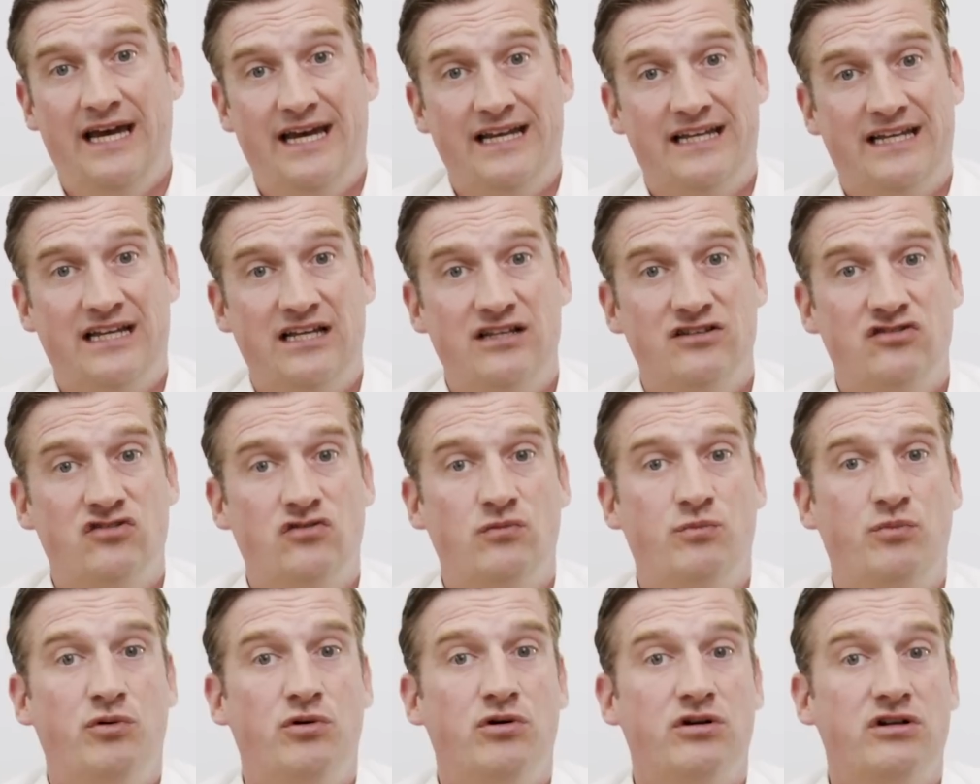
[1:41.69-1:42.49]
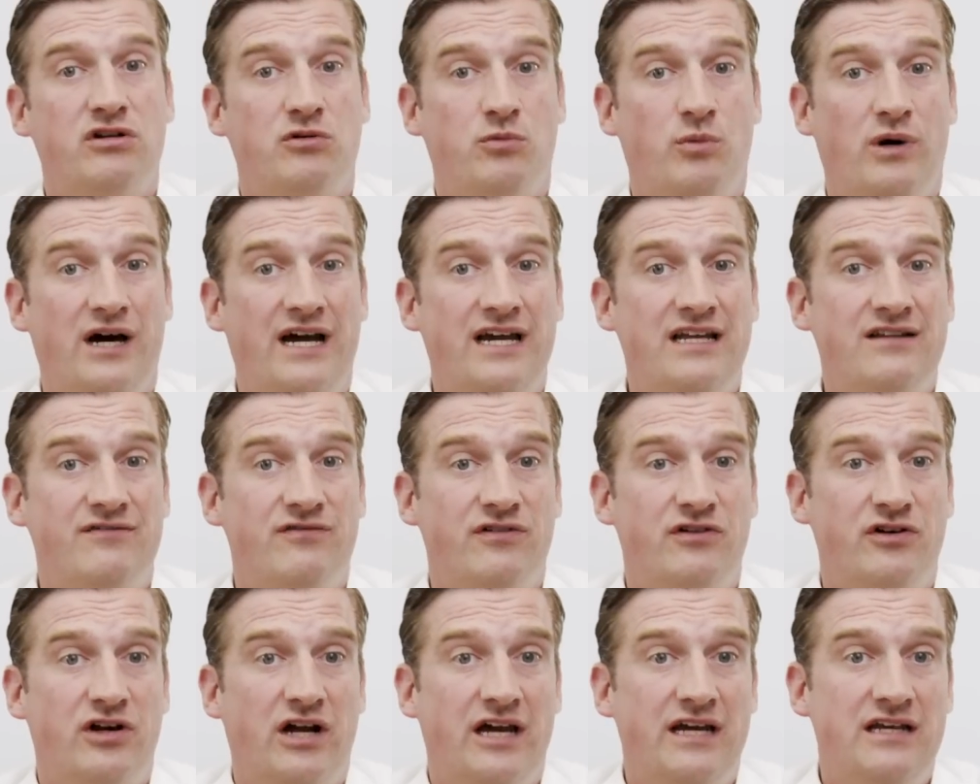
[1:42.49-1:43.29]
and can support a wide
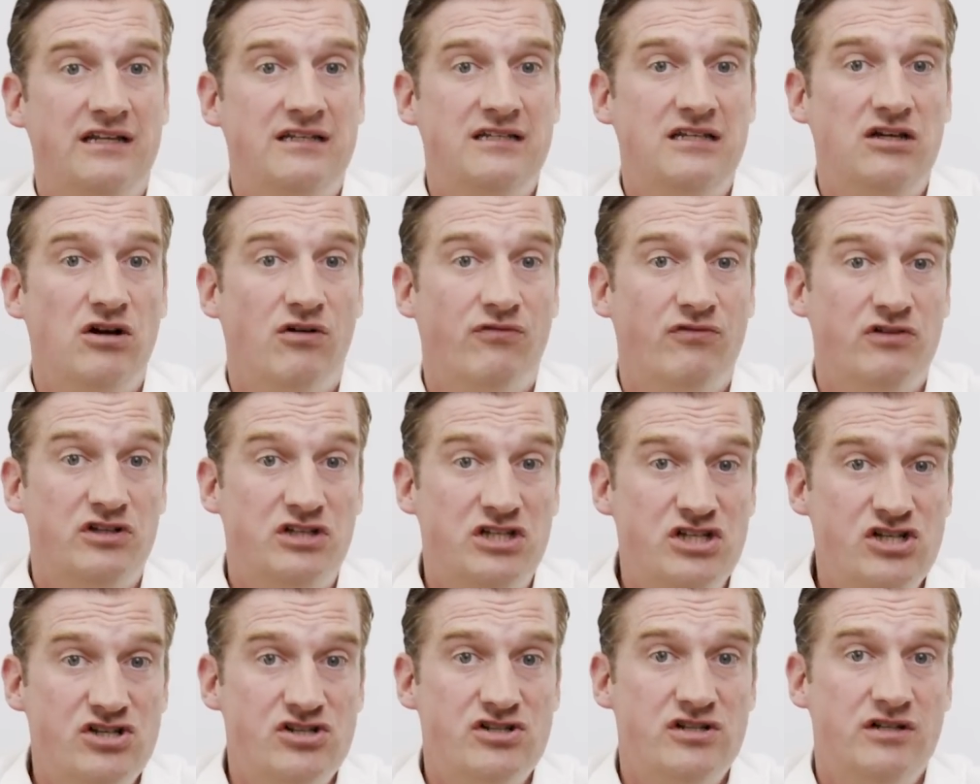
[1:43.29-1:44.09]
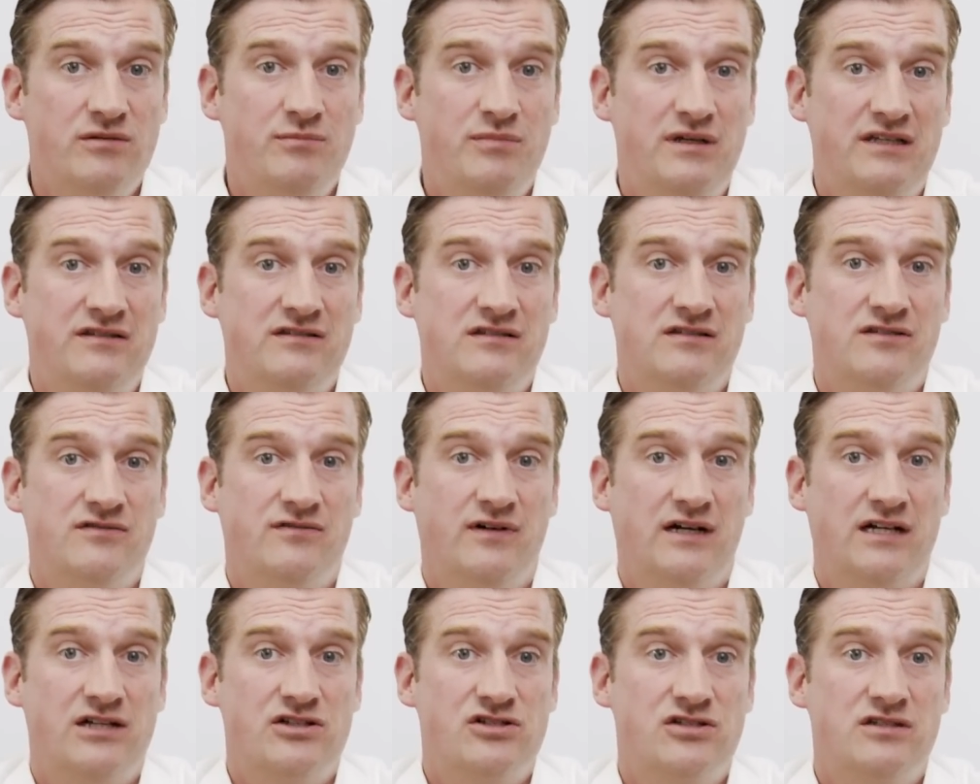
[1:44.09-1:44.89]
variety of additional business
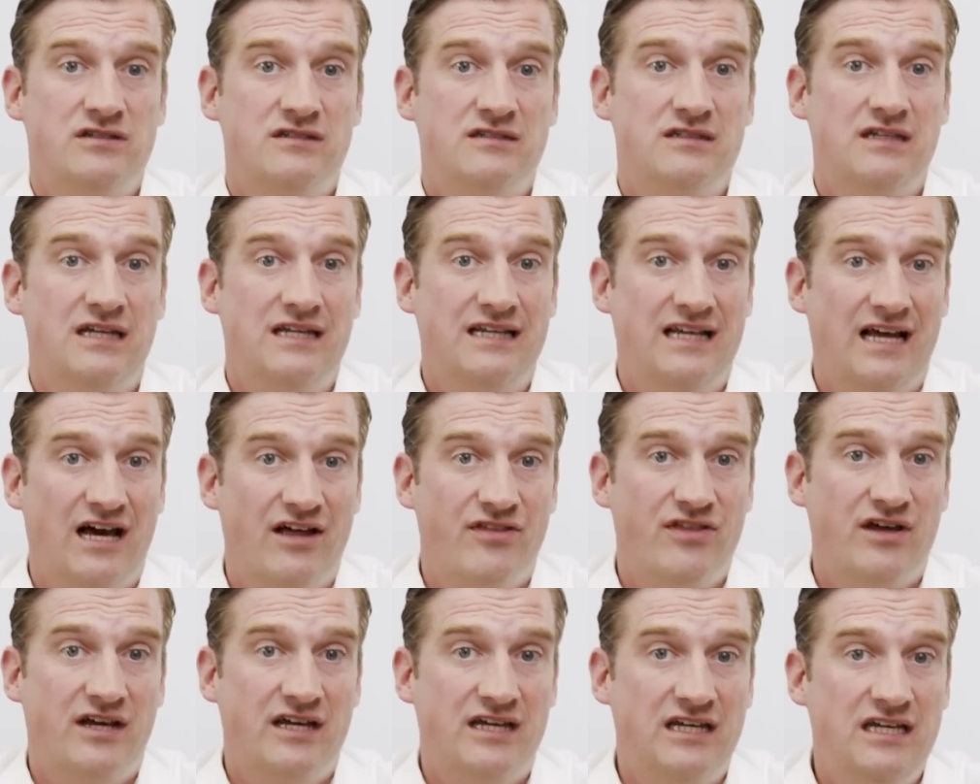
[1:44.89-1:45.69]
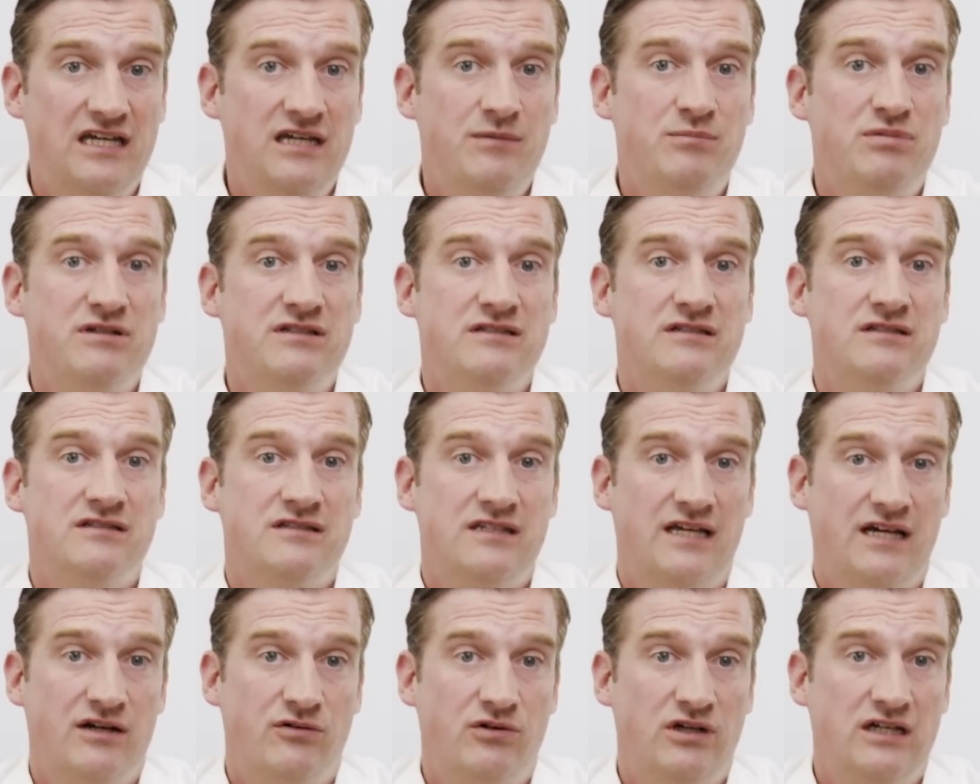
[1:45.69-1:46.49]
functions in other key
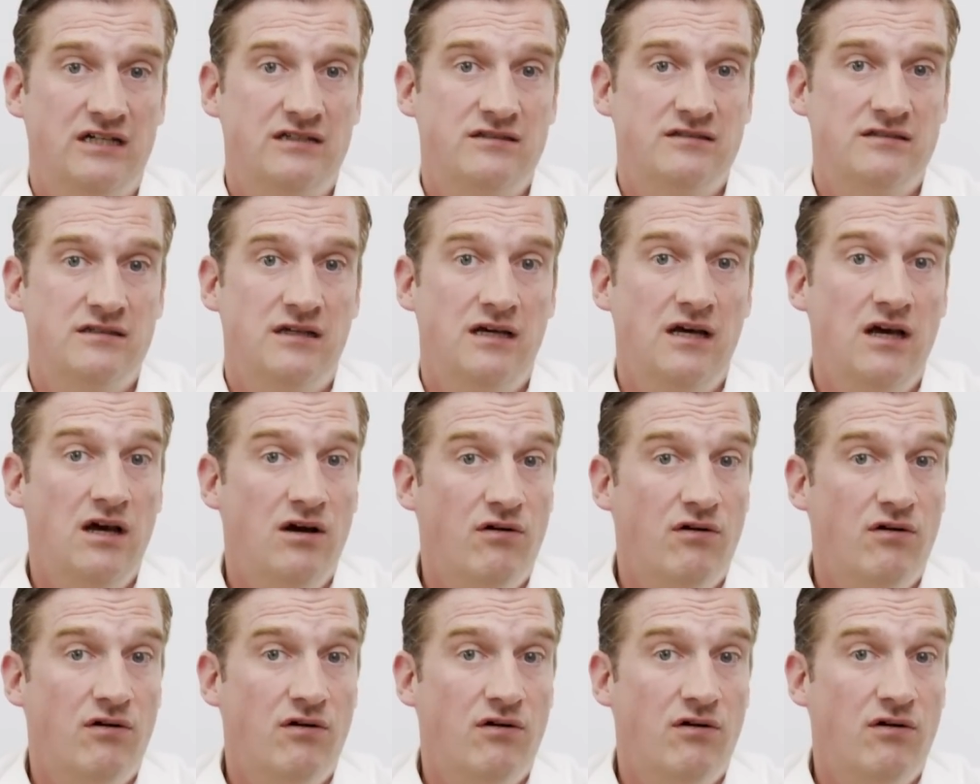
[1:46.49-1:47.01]
business areas,